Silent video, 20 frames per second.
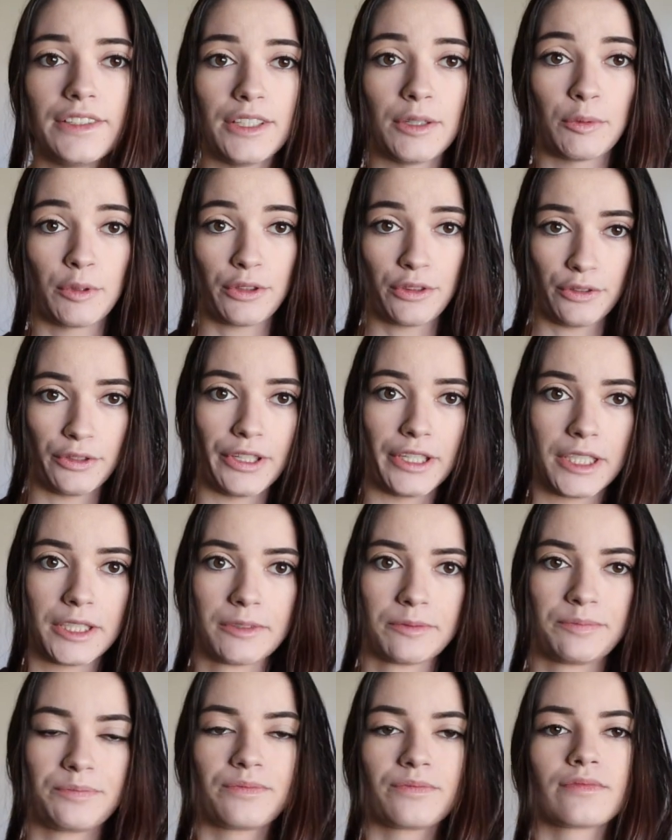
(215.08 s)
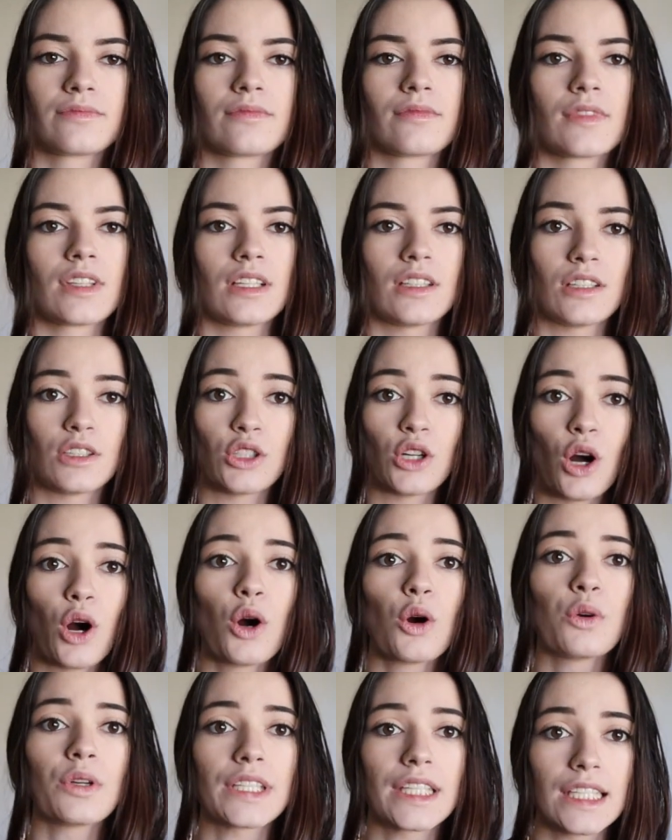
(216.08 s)
Number 3,
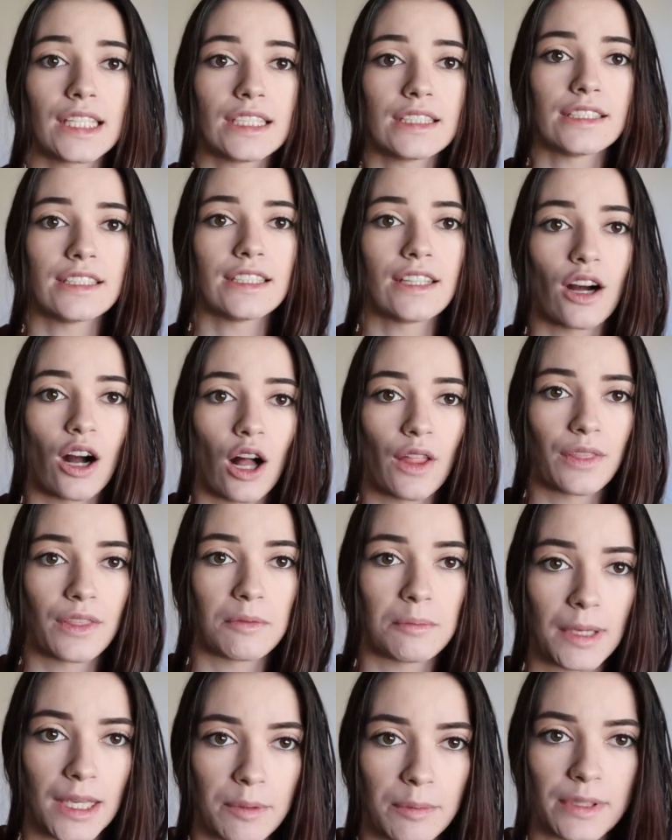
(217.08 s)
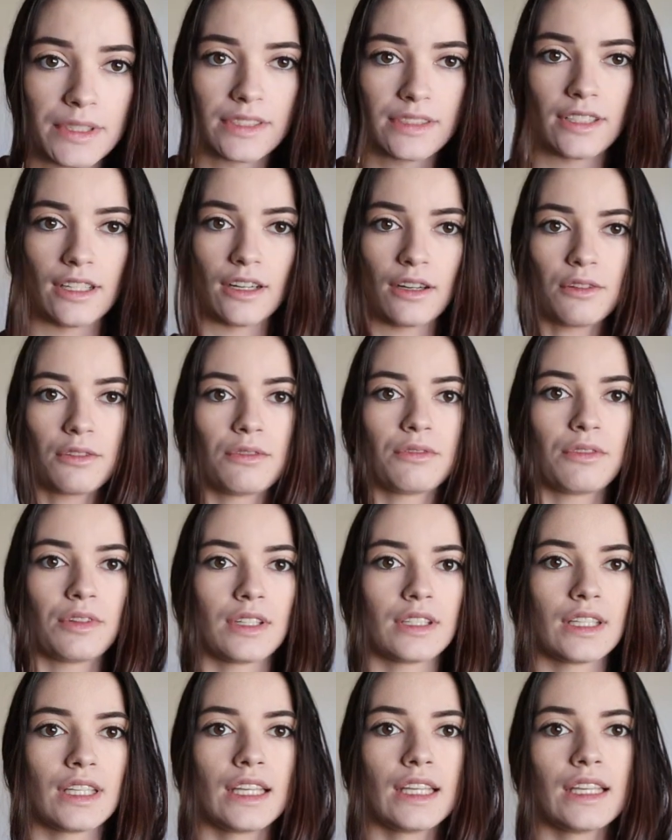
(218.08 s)
go easy on the baby stuff.
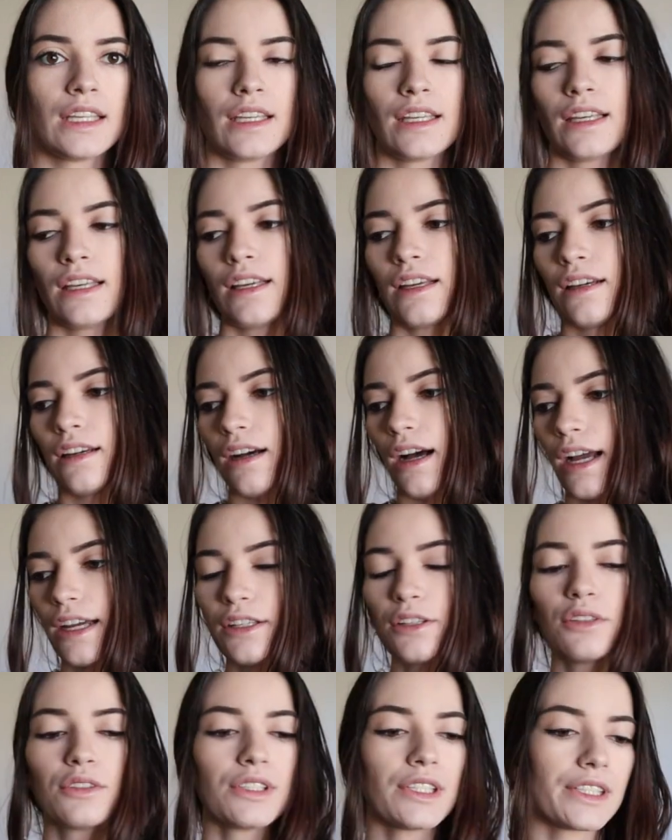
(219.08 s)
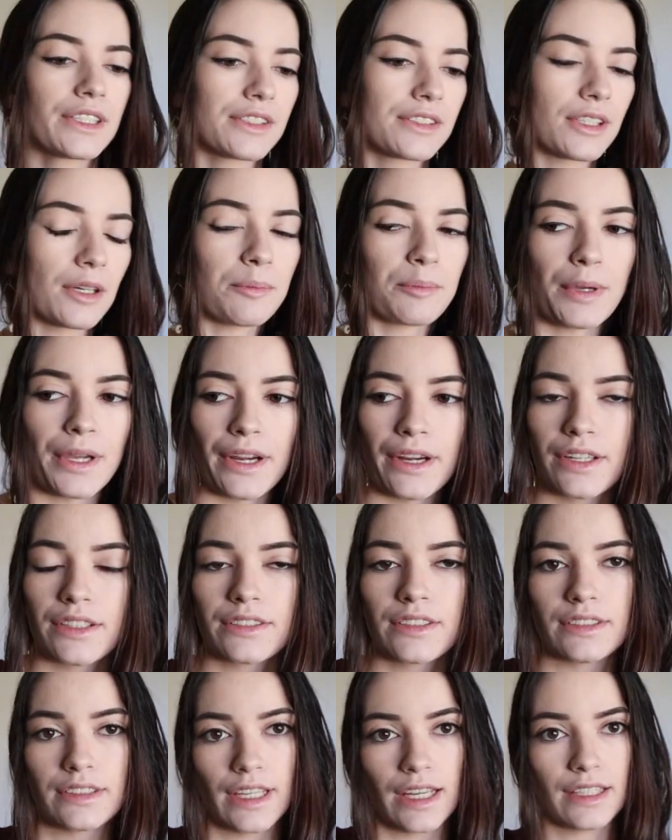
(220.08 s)
I know there are some
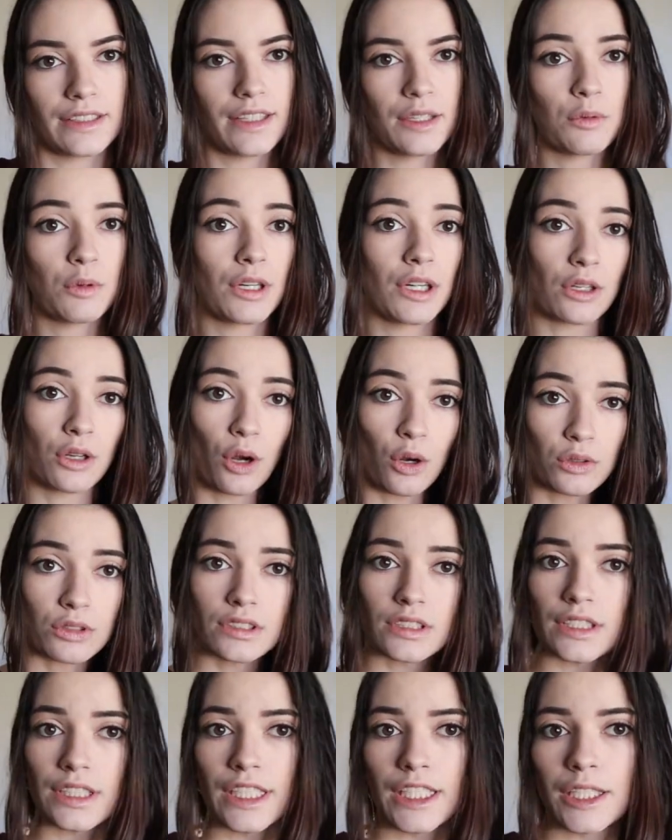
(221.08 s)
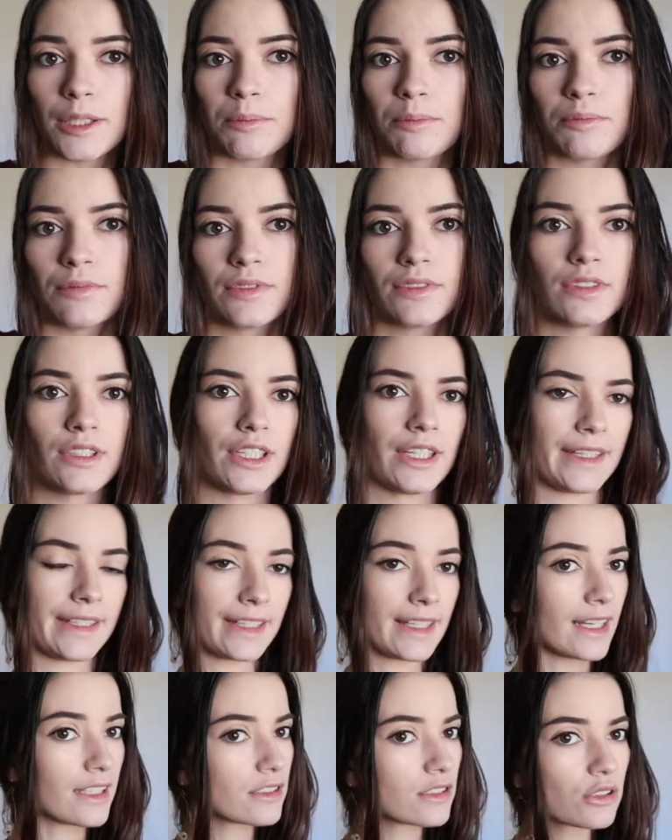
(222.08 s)
parents that they want to co-sleep, they're
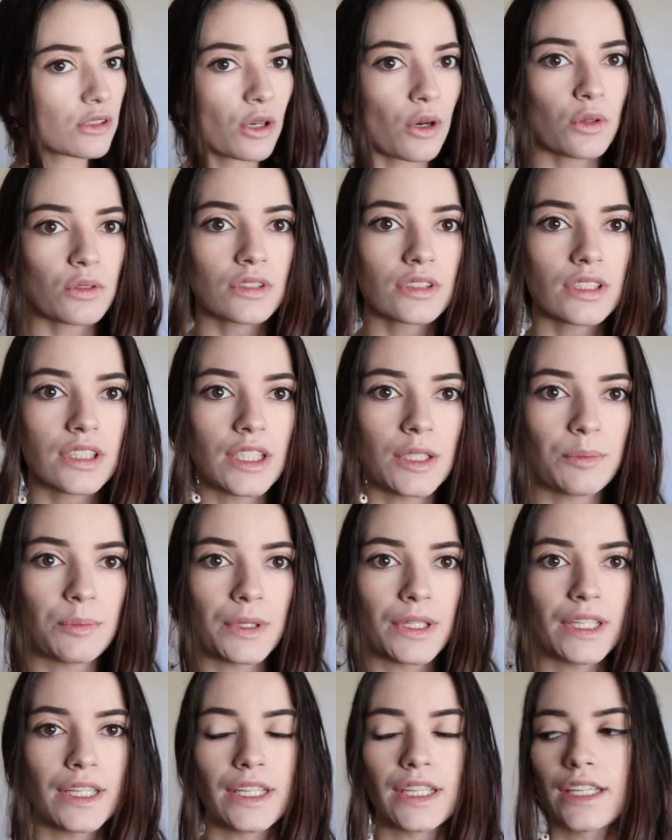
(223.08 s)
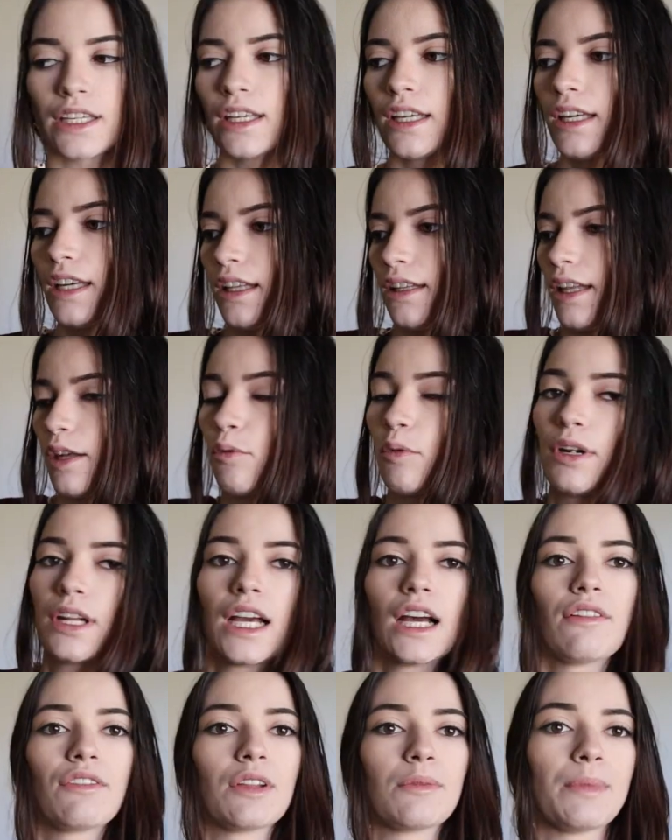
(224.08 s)
against co-sleeping, they want
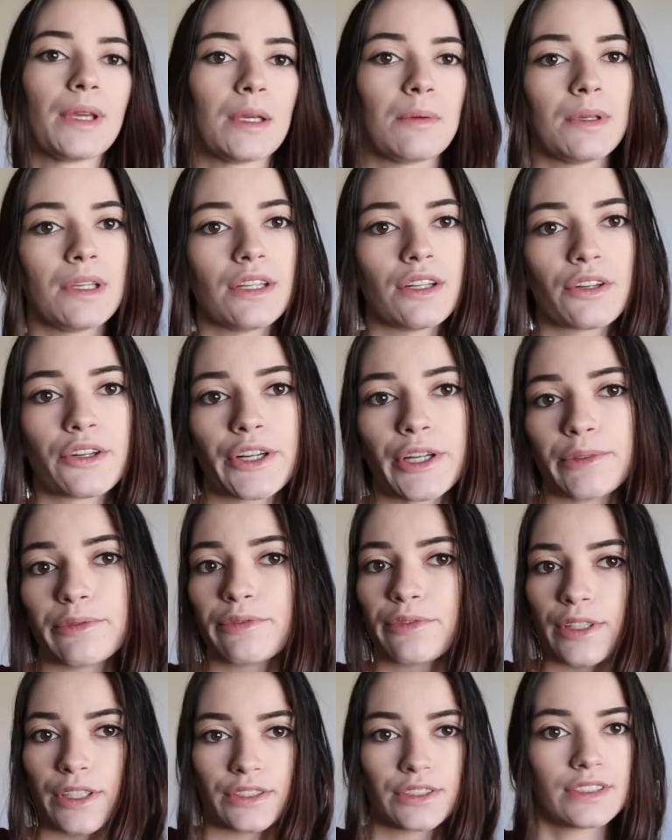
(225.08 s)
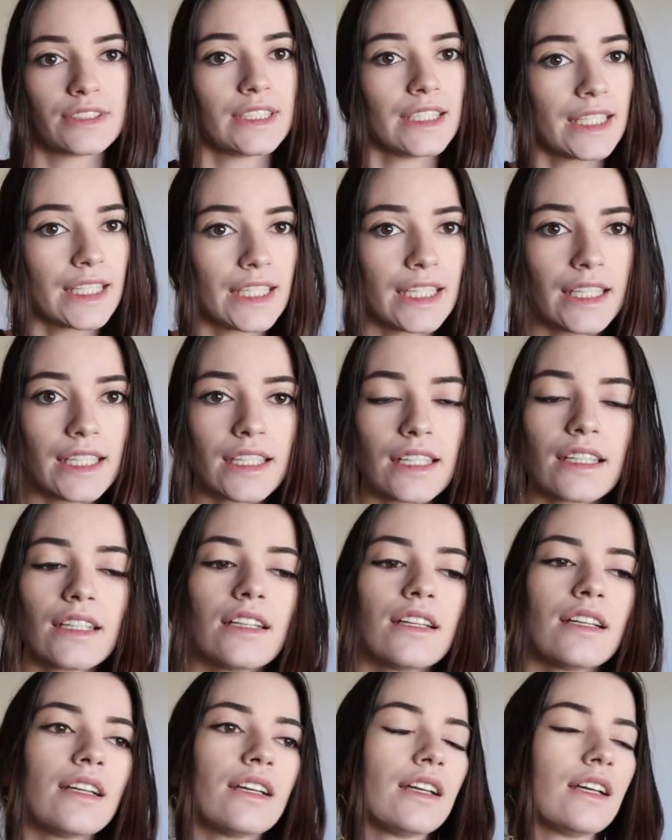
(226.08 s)
to have their baby in a crib first
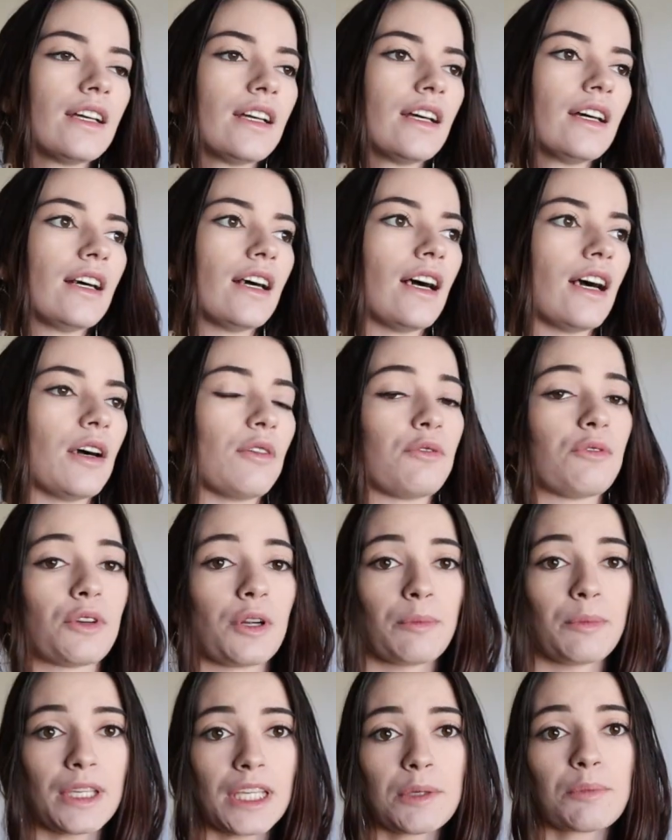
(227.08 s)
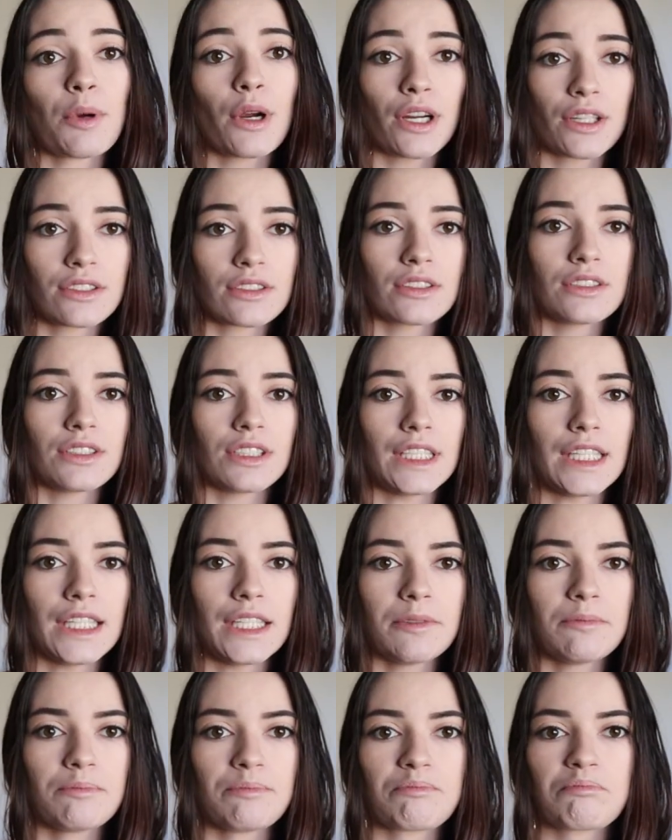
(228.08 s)
thing. For me
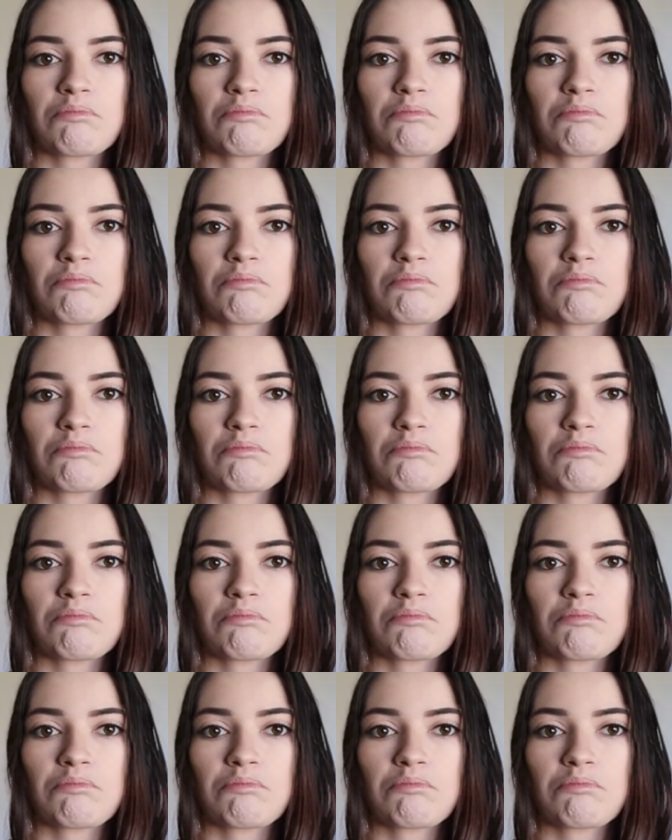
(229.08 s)
personally,